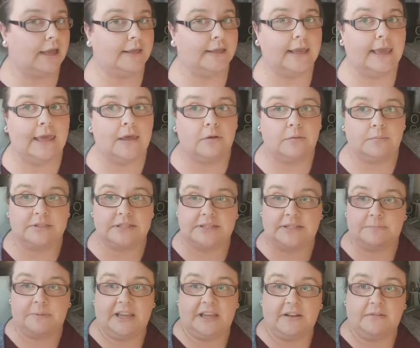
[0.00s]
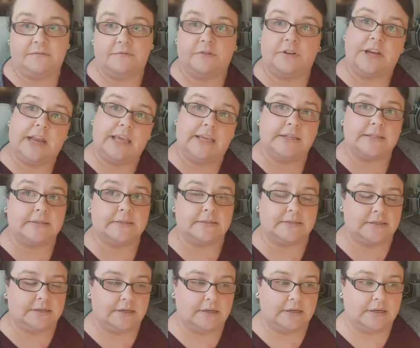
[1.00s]
and get up to speed for
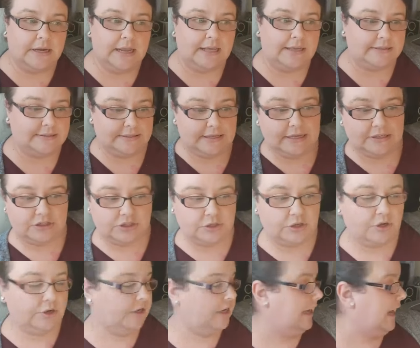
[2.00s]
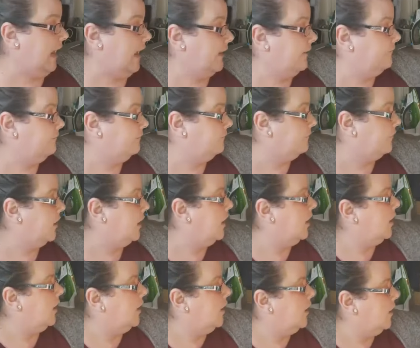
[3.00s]
next session on the 8th,
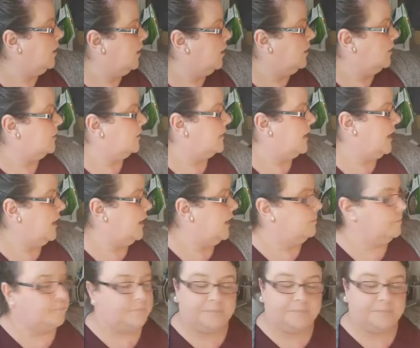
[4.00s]
then